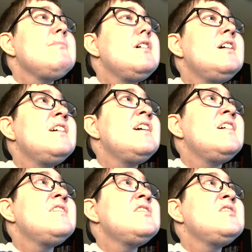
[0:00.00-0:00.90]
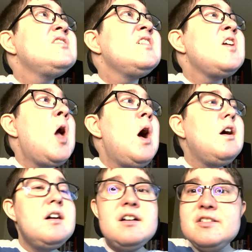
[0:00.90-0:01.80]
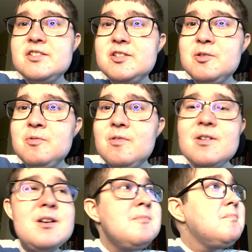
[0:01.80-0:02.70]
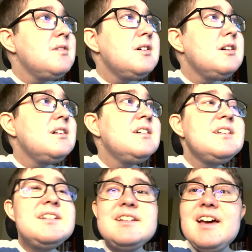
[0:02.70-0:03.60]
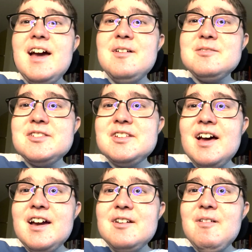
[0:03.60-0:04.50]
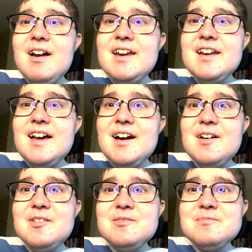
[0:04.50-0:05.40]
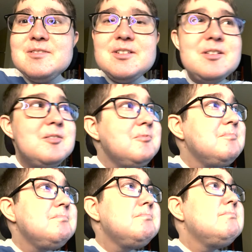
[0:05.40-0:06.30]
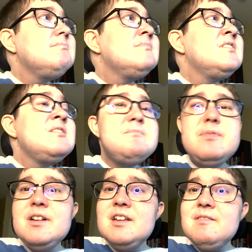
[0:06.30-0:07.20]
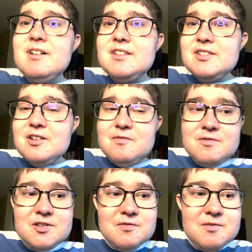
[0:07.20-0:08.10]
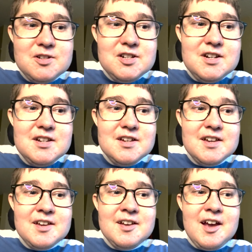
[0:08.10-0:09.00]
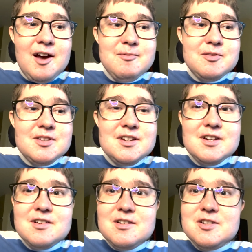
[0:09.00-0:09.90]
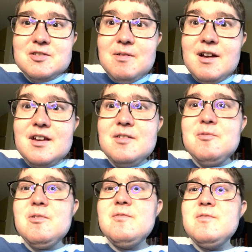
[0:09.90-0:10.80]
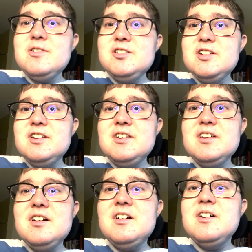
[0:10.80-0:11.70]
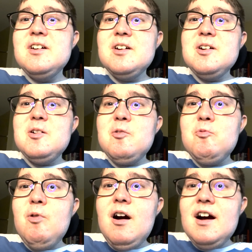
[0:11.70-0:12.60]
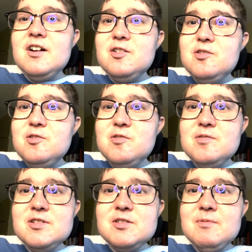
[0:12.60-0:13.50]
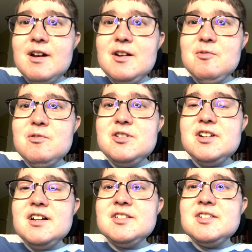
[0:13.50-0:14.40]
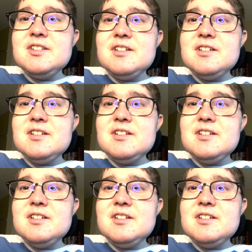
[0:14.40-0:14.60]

Uh, yeah, there's a uh, storm uh, outside right now. So, but anyway, so so Virginia Cavaliers, right, or Virginia Wahoos, right, or just.